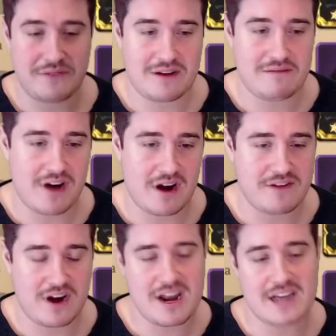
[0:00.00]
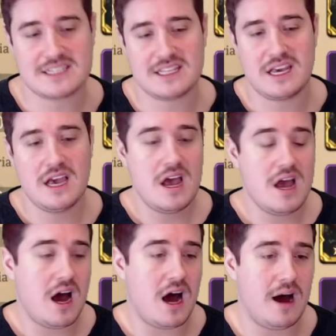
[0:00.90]
in very, very nicely.
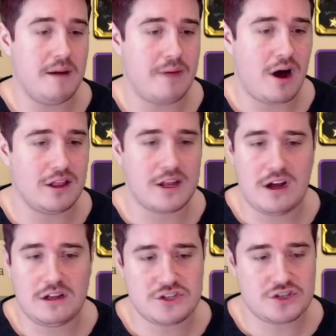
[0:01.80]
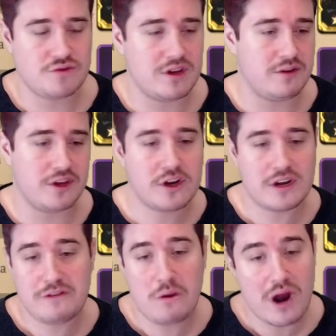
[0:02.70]
Um, all in all, just really, really good.
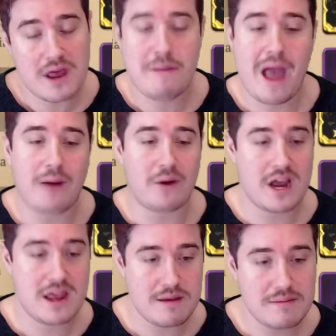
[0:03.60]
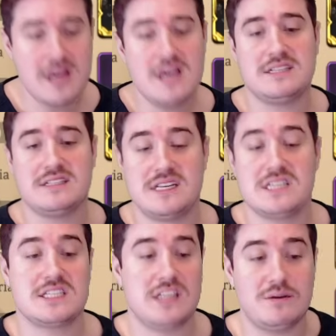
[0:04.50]
If you want to empower him, since
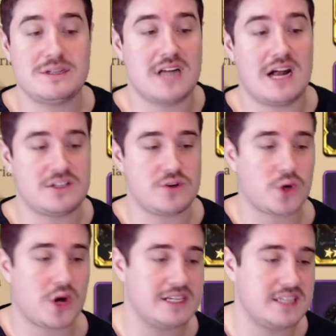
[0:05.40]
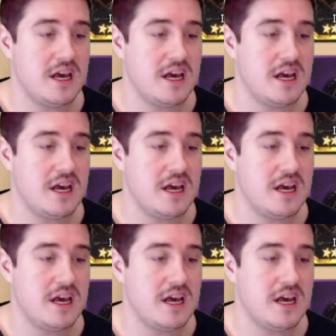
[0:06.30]
his slow is not so crazy,